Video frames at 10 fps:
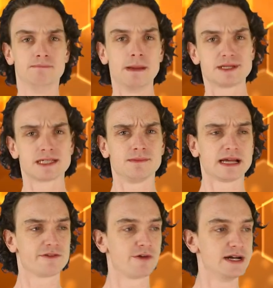Maybe because I'm
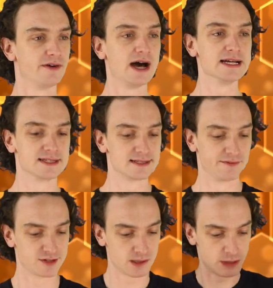like afraid of heights,
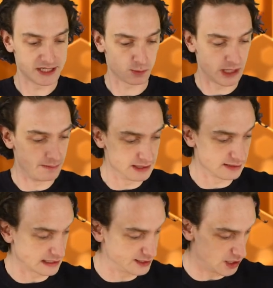and for some reason when I'm in
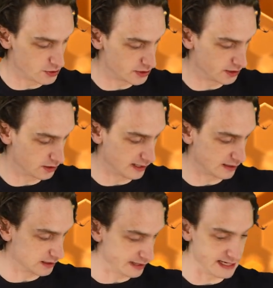like the ocean or
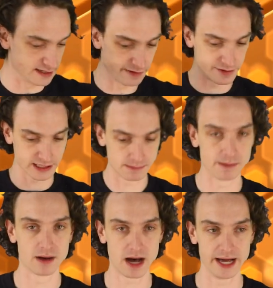like a lake, I feel like I'm
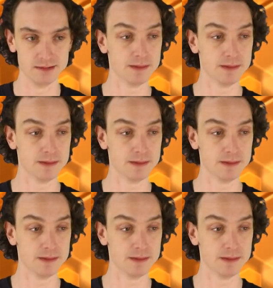up high.